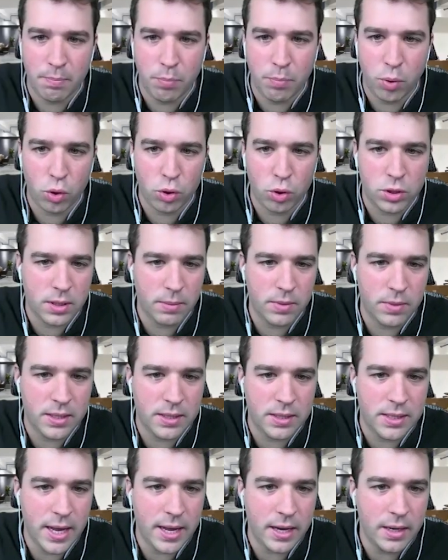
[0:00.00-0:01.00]
pull some of the
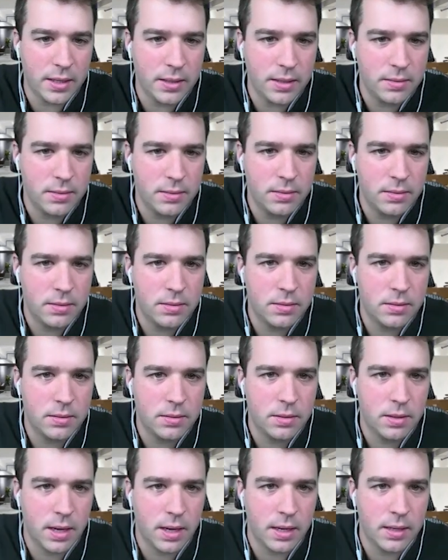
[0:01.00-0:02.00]
data.
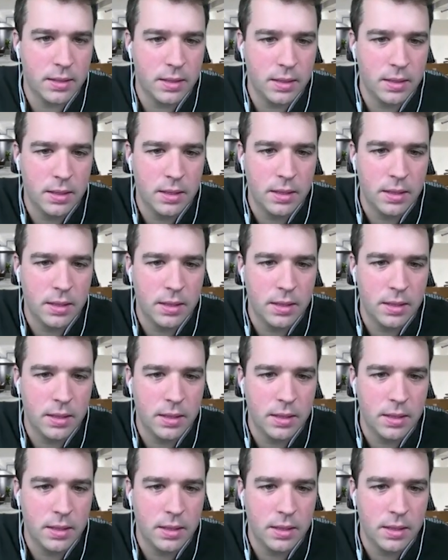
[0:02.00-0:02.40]
Okay. Mm-hmm.